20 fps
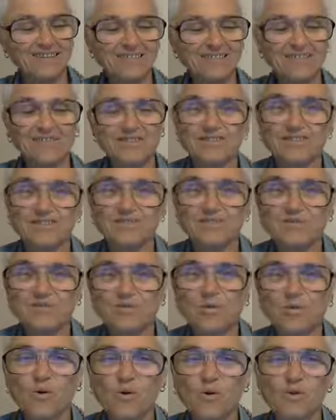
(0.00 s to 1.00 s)
This is
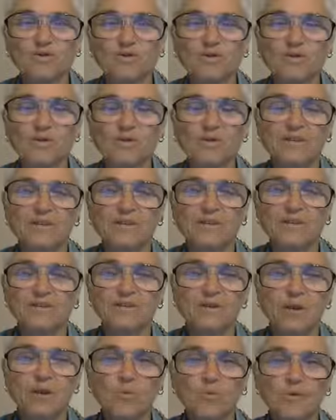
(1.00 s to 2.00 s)
some more of the
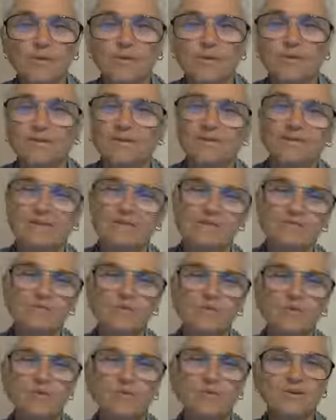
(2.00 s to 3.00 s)
gopi
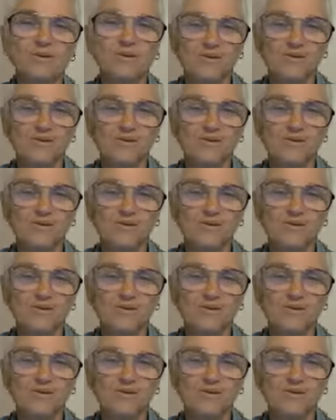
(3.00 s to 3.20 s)
mood